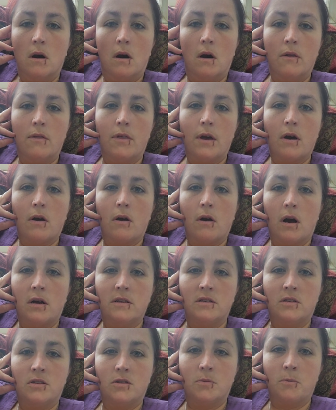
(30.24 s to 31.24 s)
are there
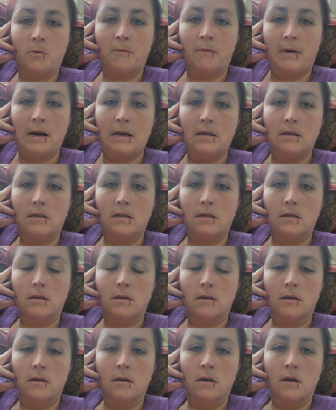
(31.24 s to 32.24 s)
unsupervised.
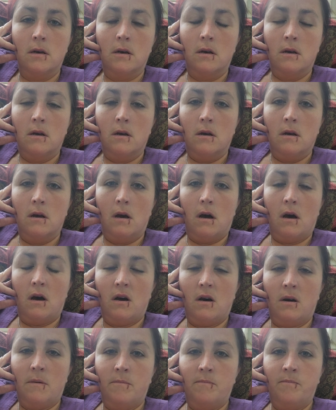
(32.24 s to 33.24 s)

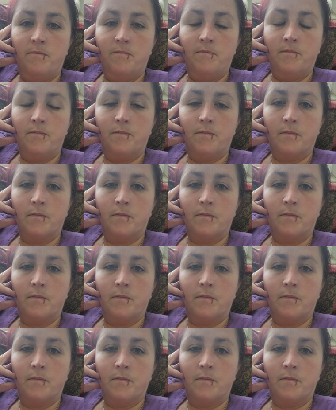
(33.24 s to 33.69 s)
Um,